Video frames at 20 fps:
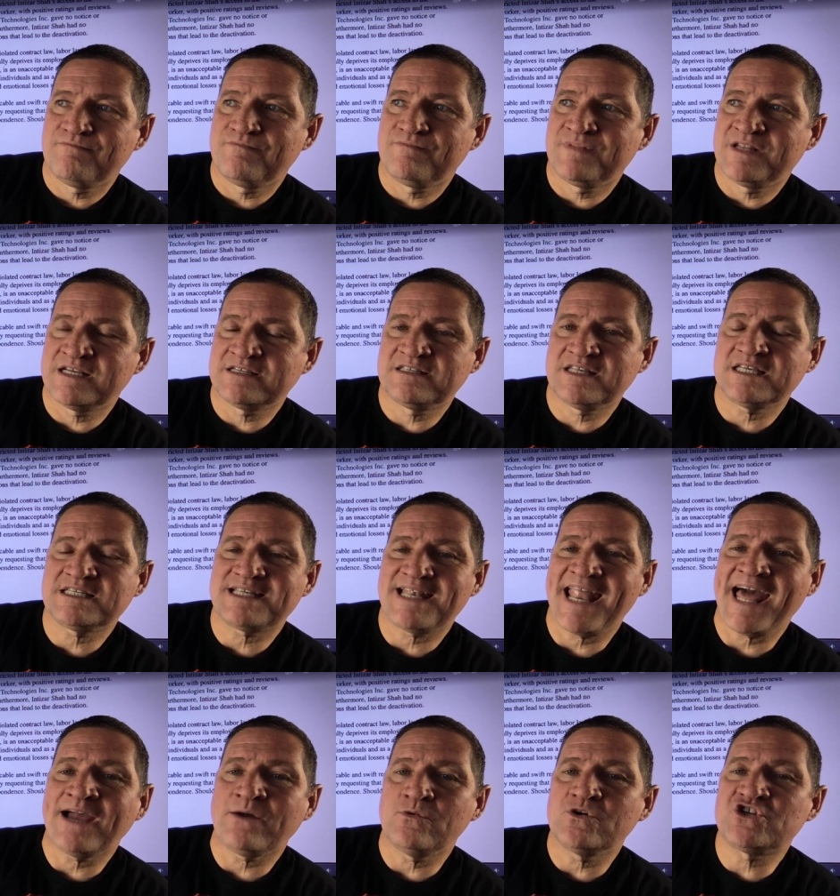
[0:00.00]
does this
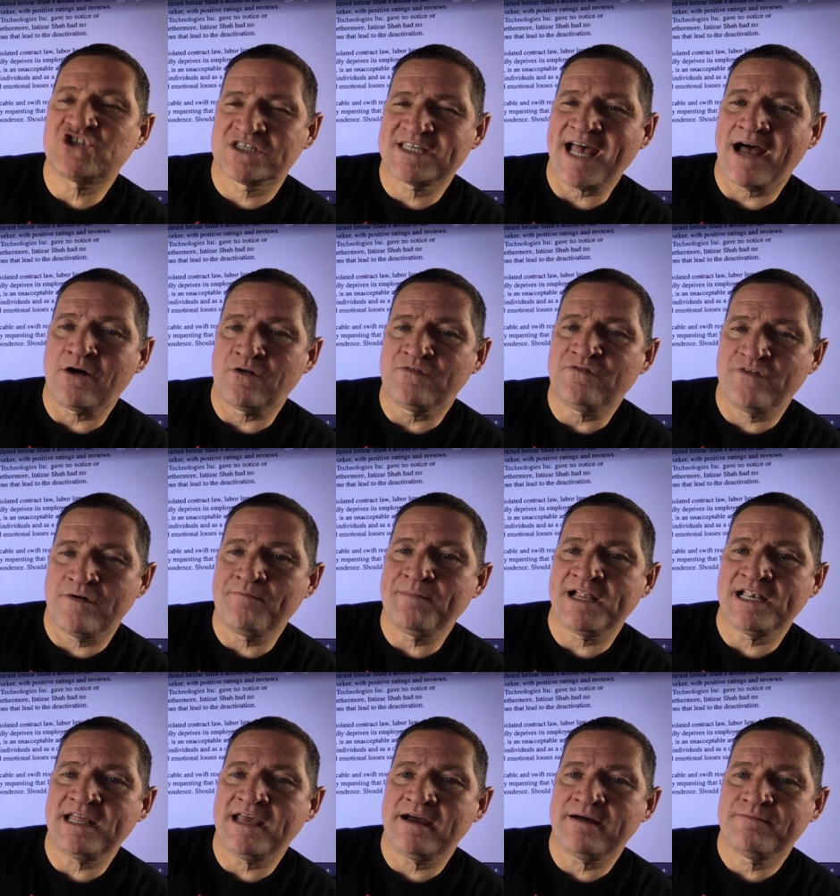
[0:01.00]
language sound
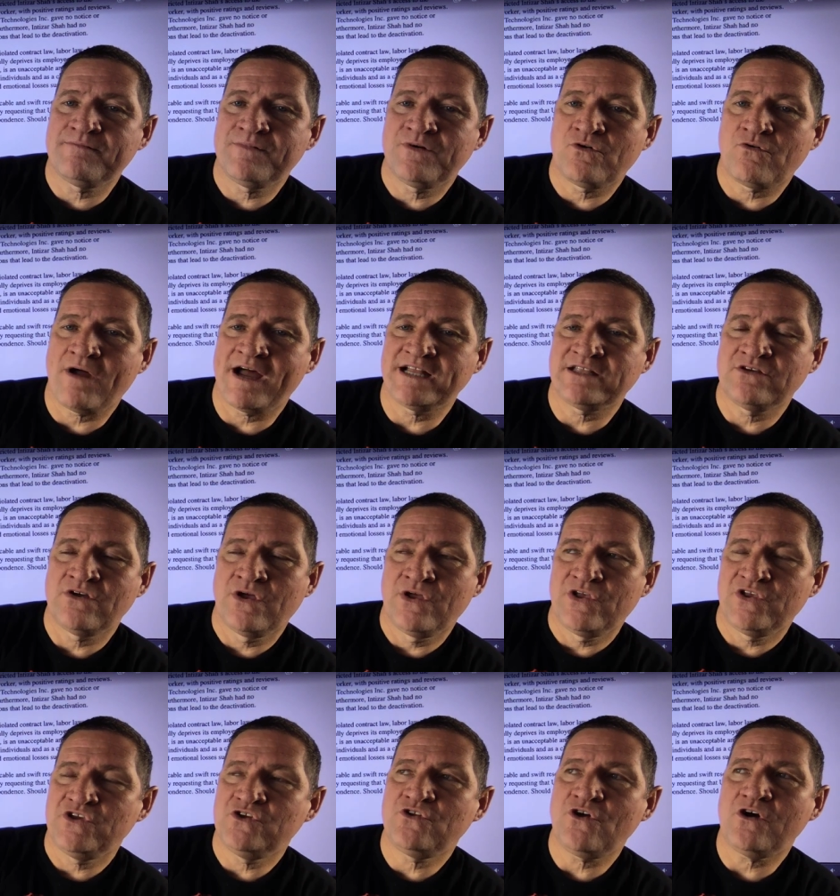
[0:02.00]
familiar, right?
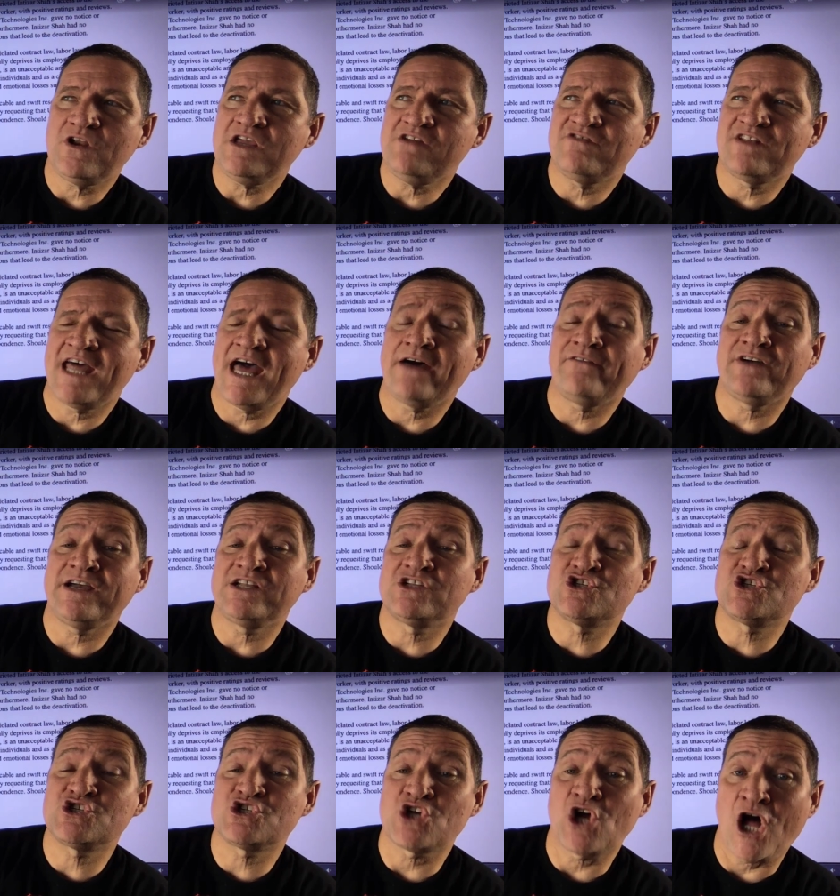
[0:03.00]
You don't even have a
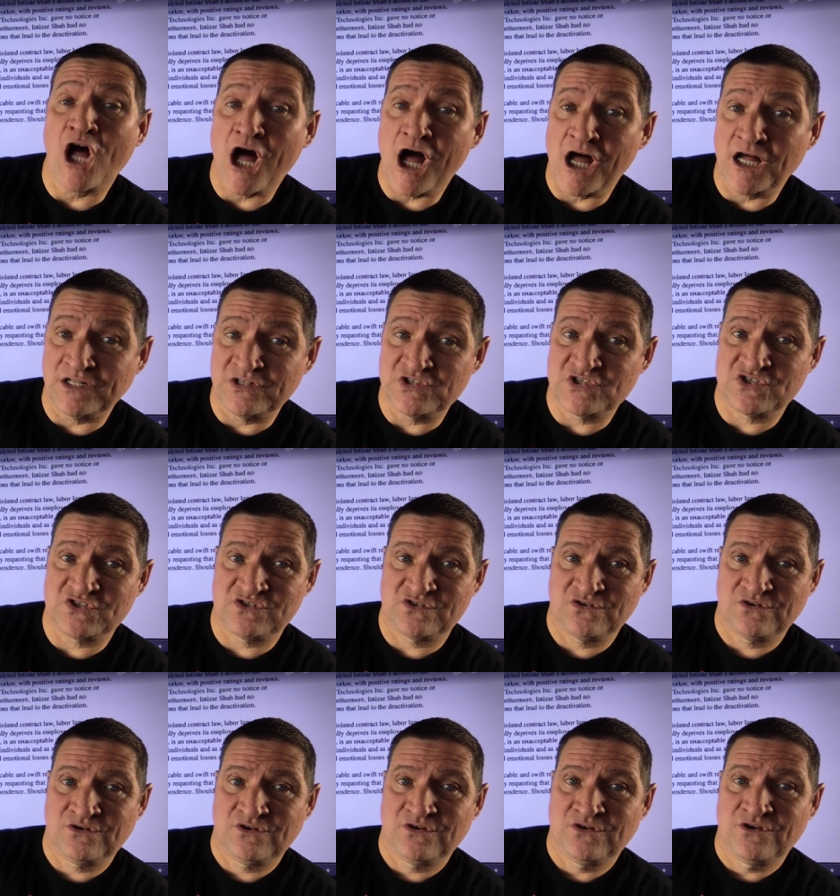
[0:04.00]
chance
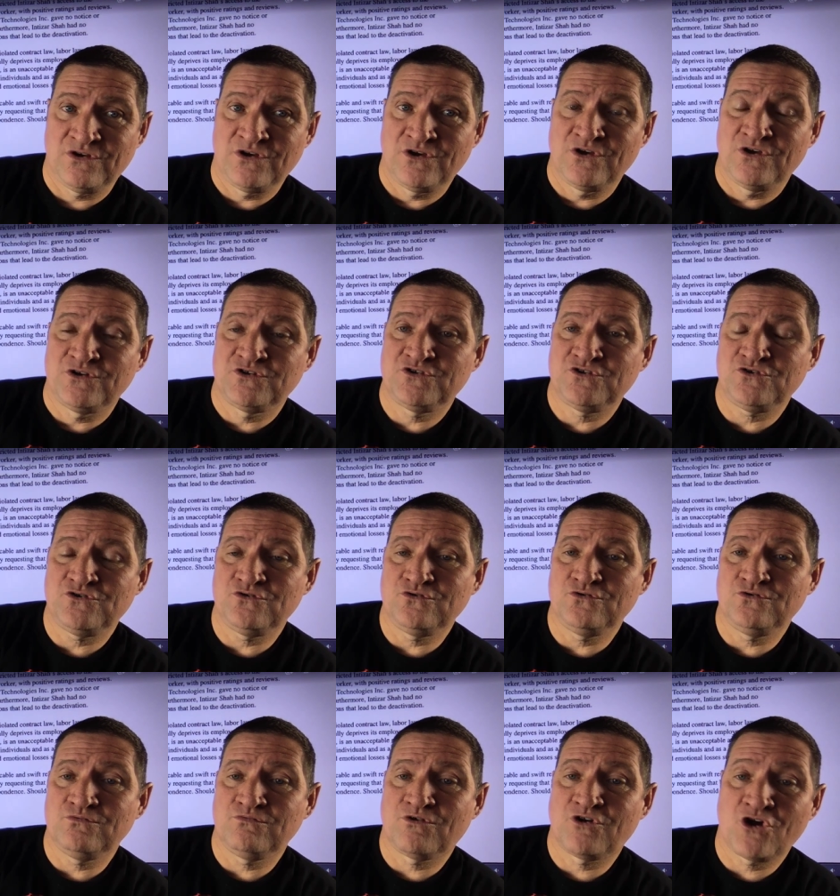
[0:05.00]

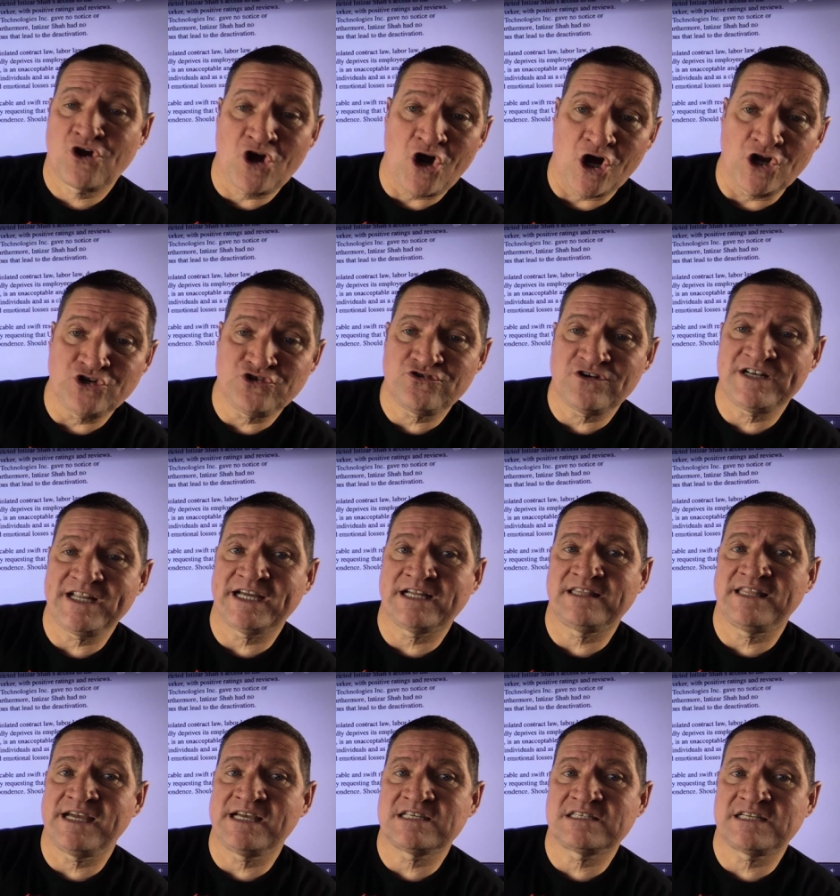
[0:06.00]
to contradict
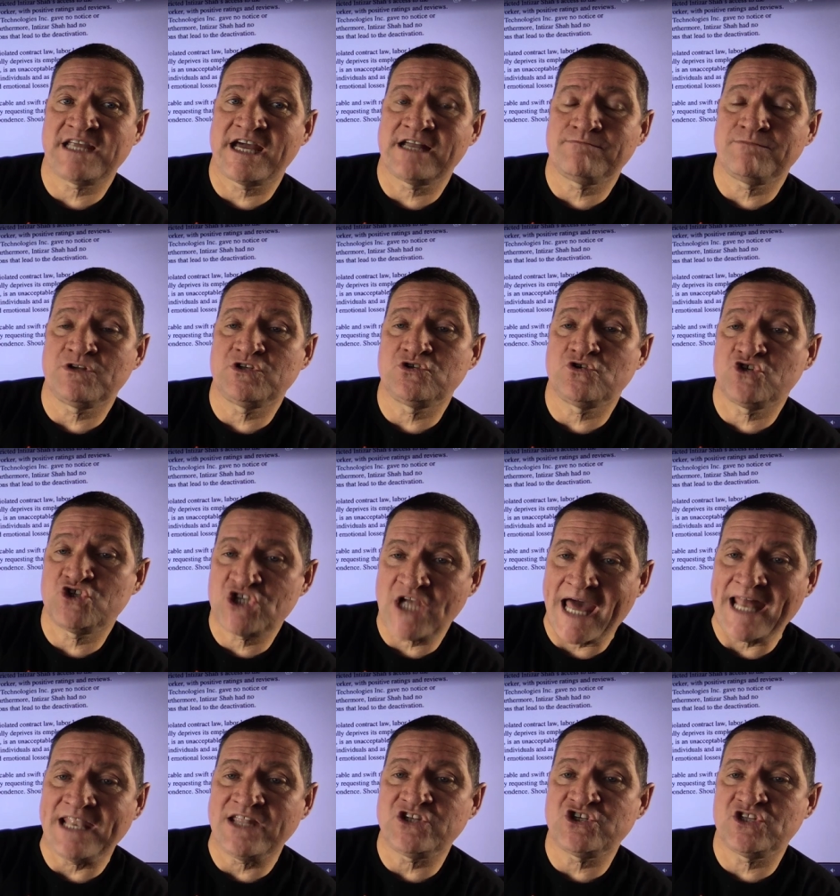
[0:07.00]
their statement, to
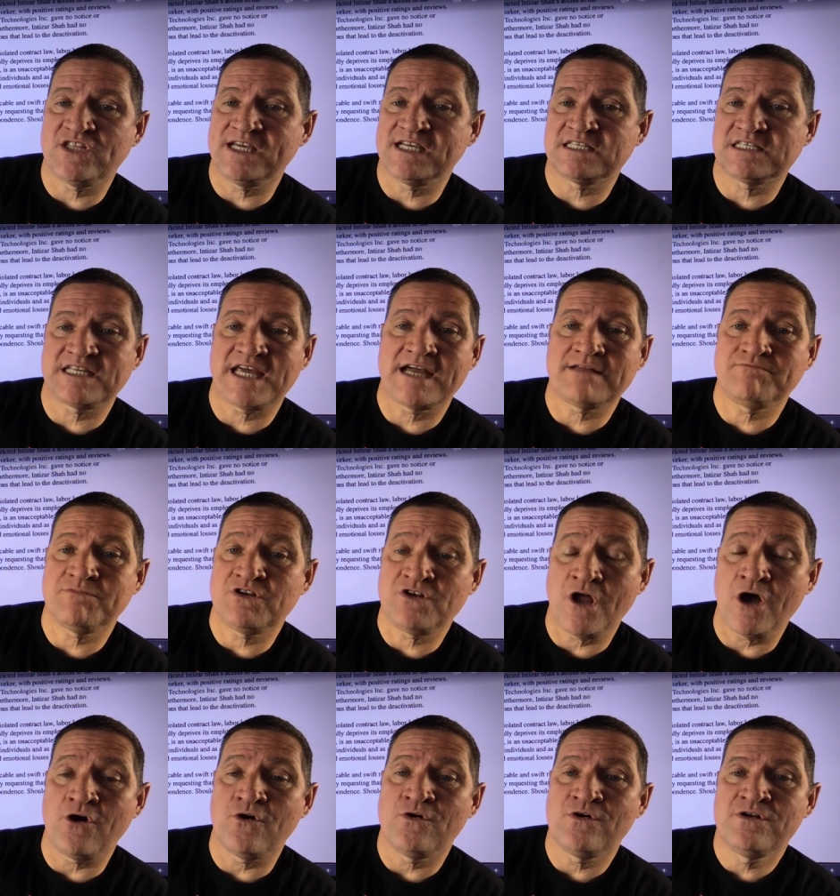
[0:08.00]
challenge their statement.
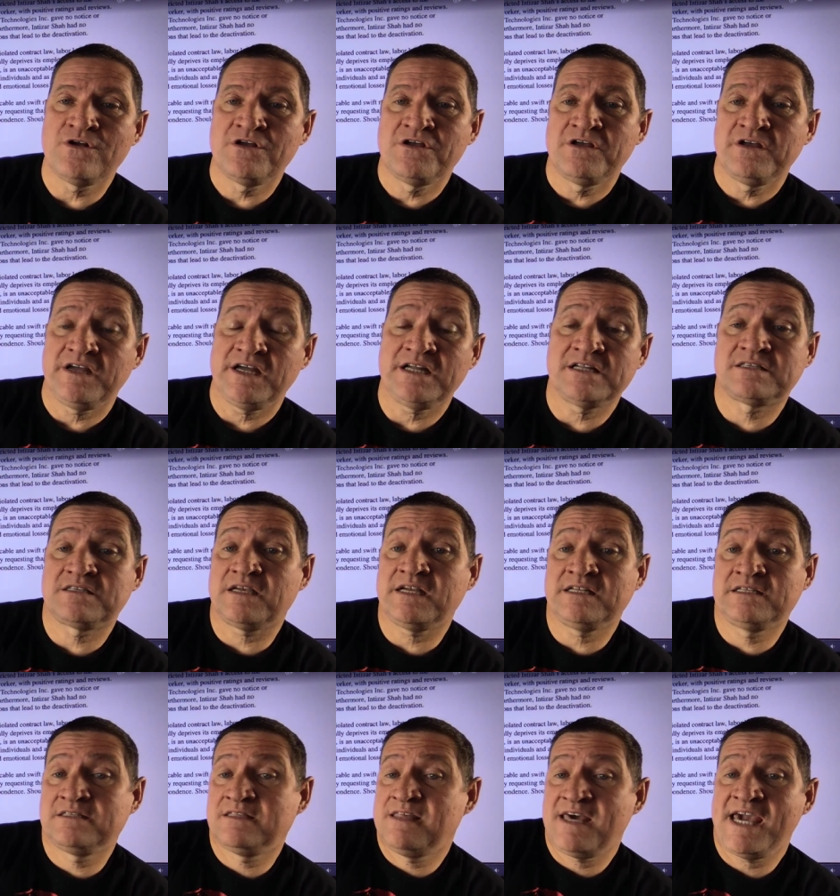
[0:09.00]
No, it's
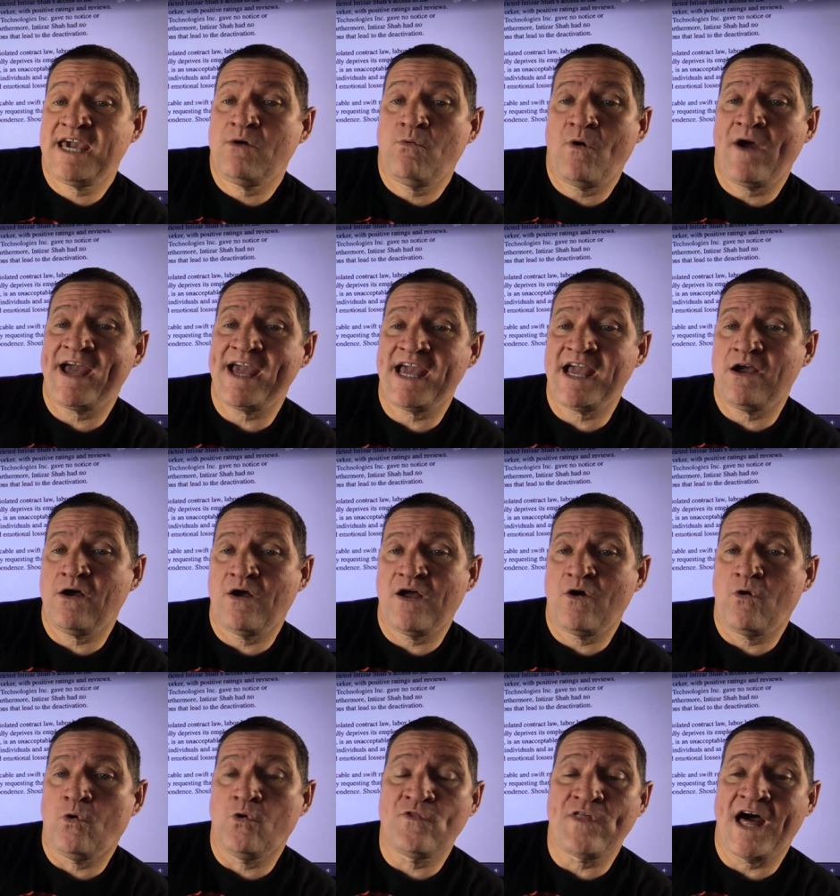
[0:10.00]
it's their way
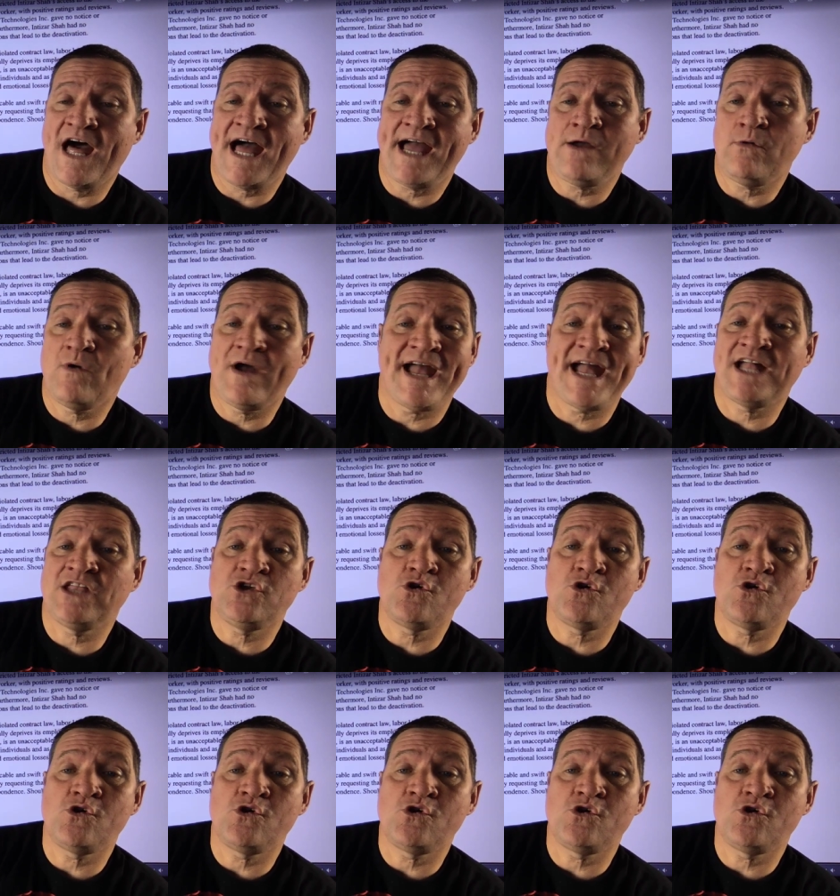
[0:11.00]
or the highway, and